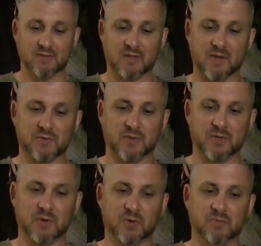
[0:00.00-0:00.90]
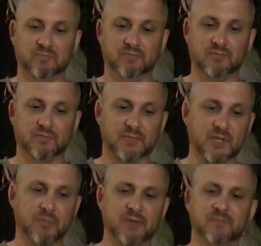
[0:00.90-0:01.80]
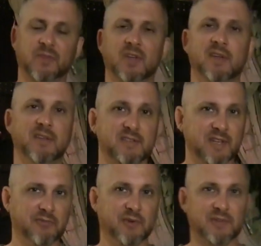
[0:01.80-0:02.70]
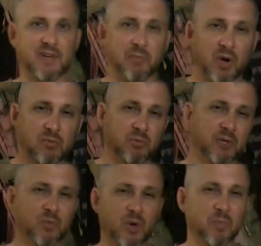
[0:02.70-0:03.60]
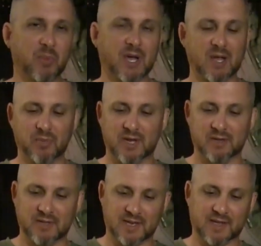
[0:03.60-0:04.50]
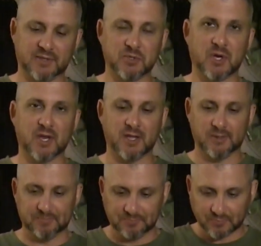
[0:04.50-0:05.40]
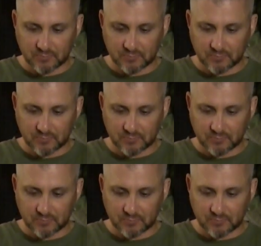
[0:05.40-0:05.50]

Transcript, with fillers: That was really cool. Something different that I probably wouldn't buy, but I'd like to try it out.